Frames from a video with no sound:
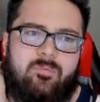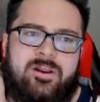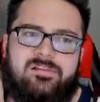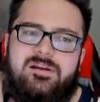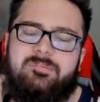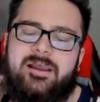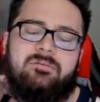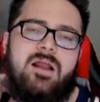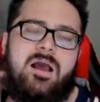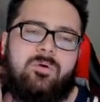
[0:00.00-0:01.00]
We're healing up
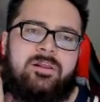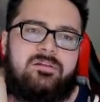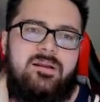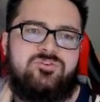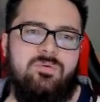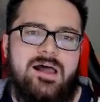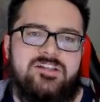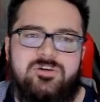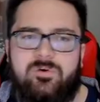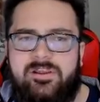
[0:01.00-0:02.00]
Lycanroc, we're healing up
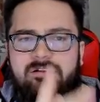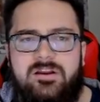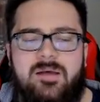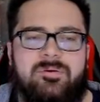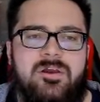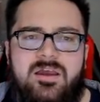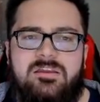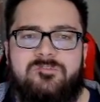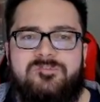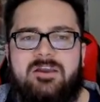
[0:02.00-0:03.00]
Jirachi, we're healing up
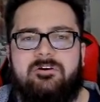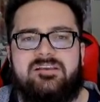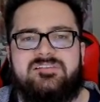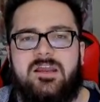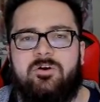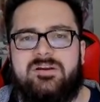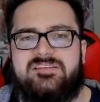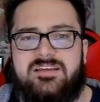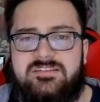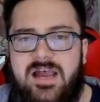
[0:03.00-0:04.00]
Cofagrigus,
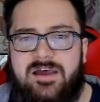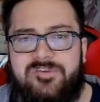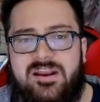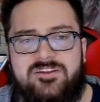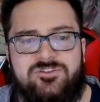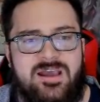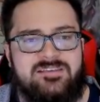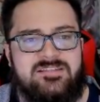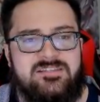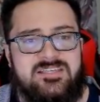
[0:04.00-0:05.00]
Thundurus, and Donphan, as you
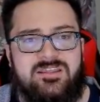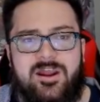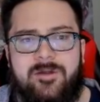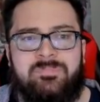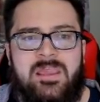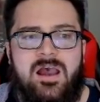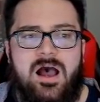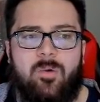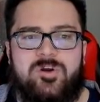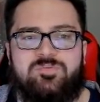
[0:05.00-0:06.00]
guys can see there.
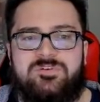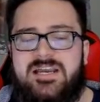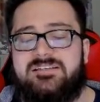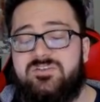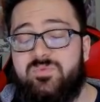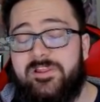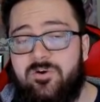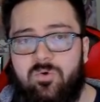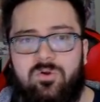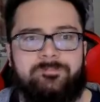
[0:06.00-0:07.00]
Wish Protect is really
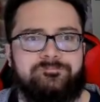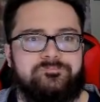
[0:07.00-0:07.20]
cool.